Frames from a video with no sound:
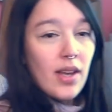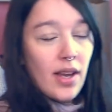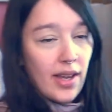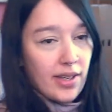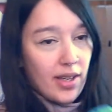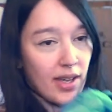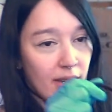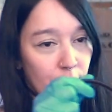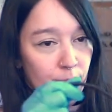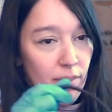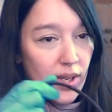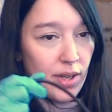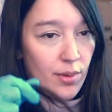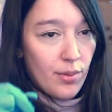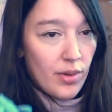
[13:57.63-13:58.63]
I kind of
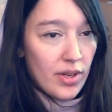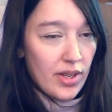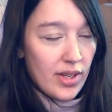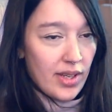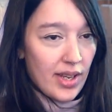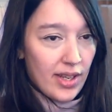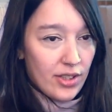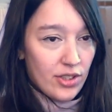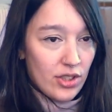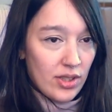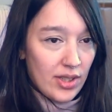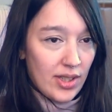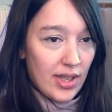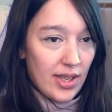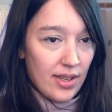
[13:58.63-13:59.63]
might want to
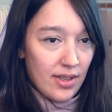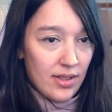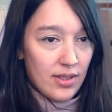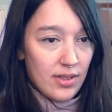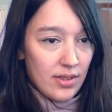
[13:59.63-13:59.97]
actually get